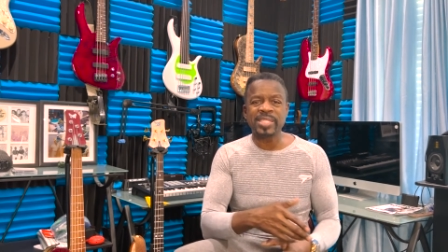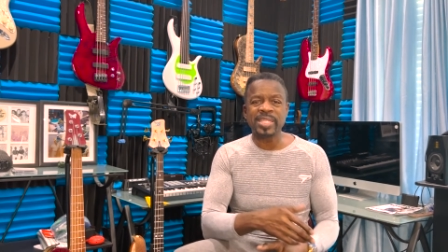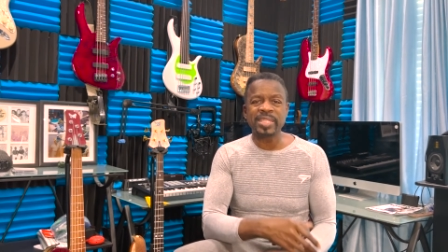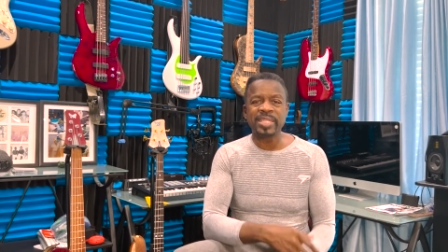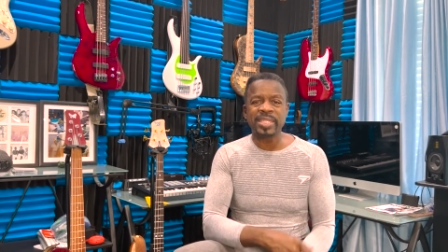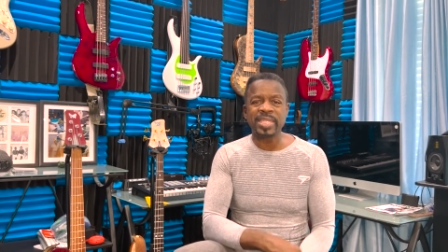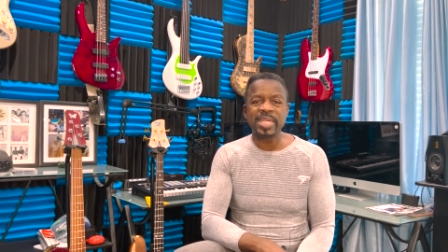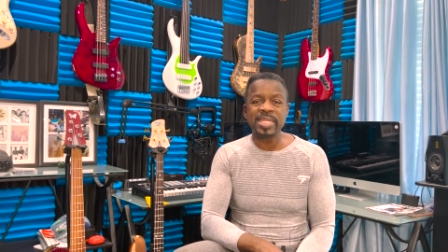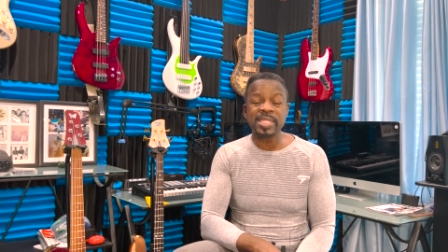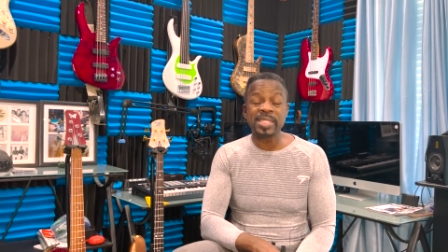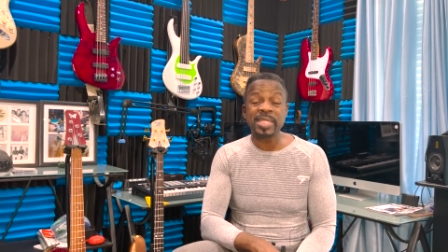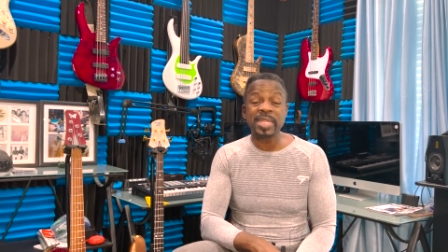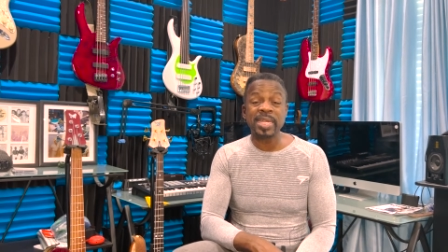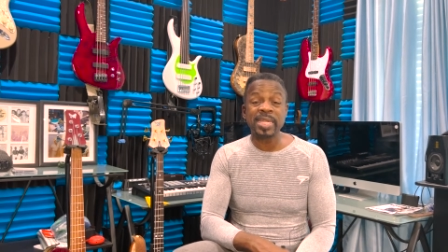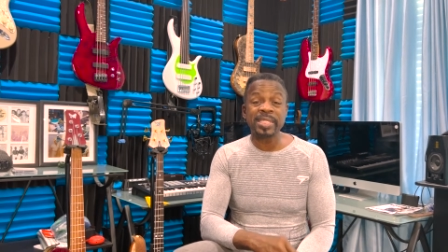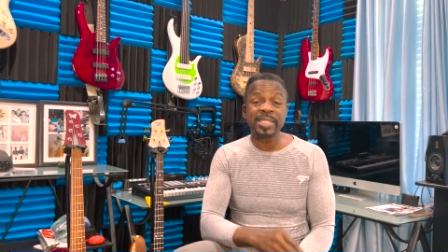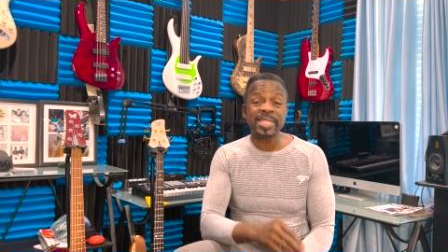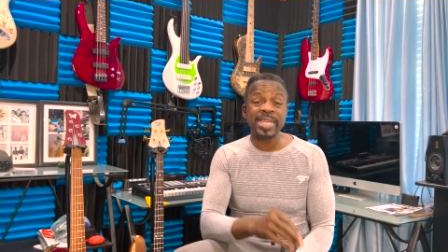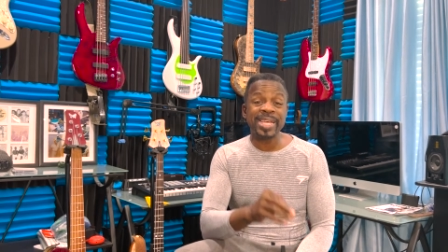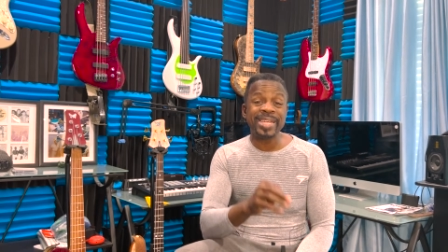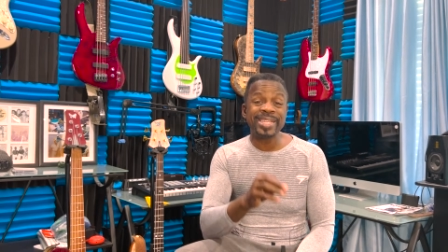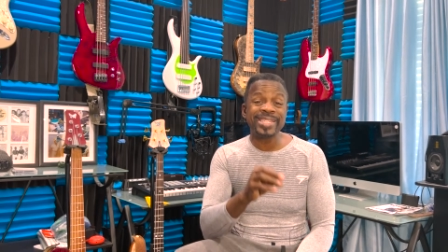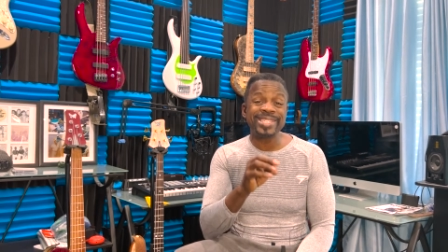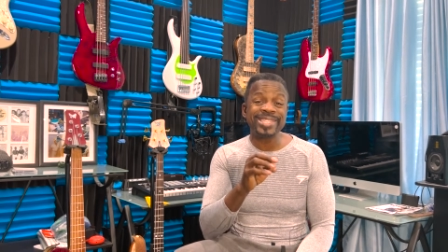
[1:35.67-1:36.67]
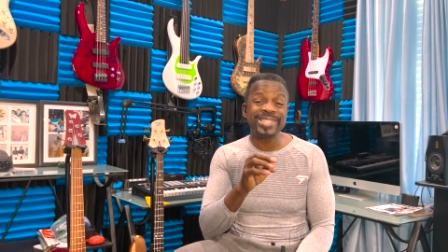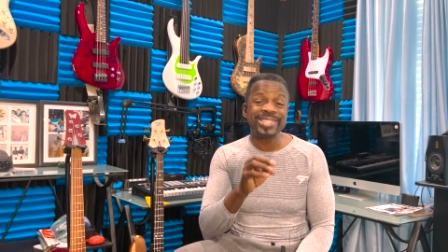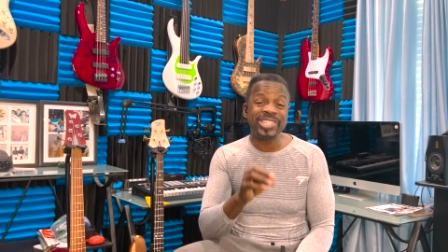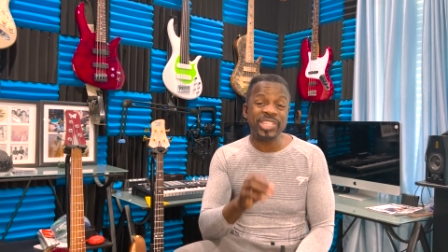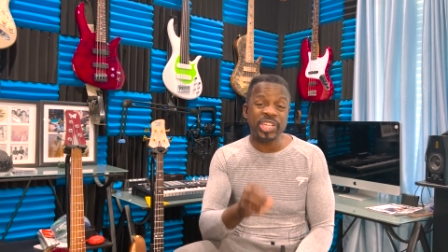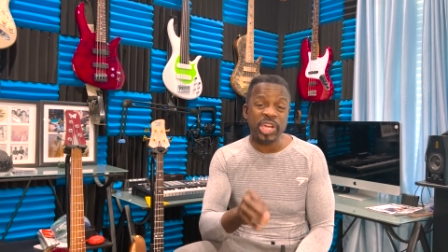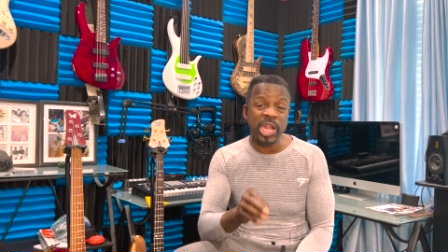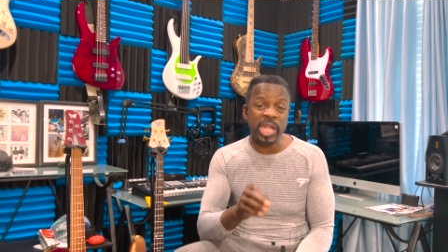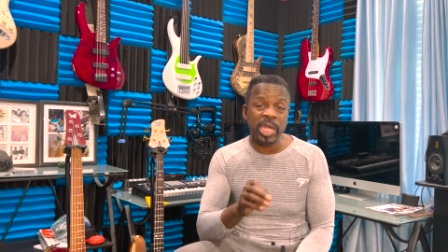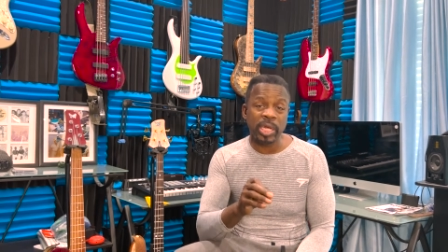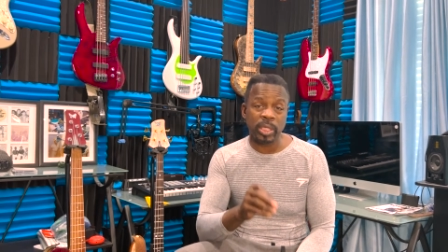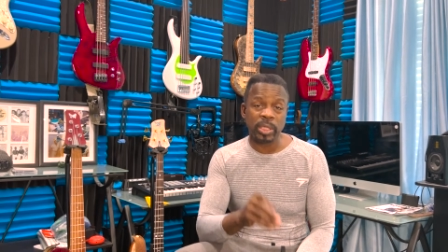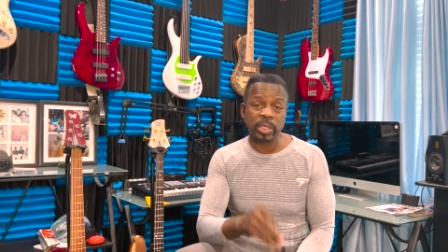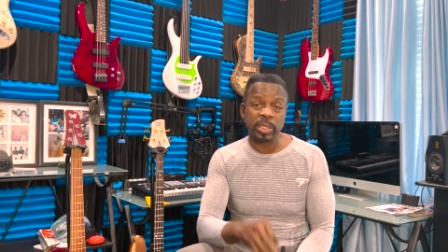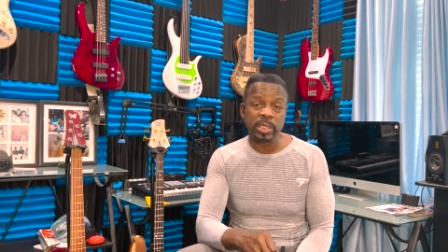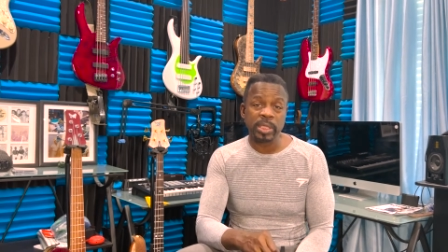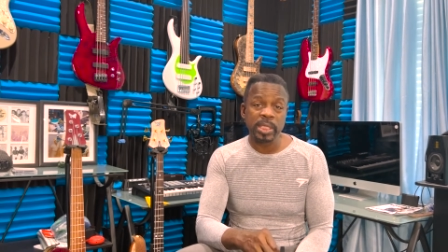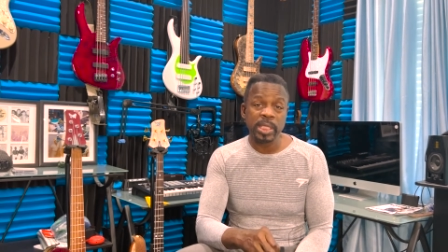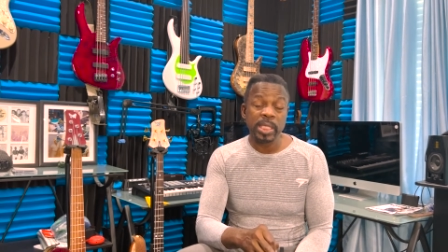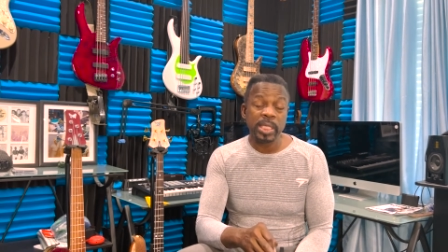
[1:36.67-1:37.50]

and things like that. Chill.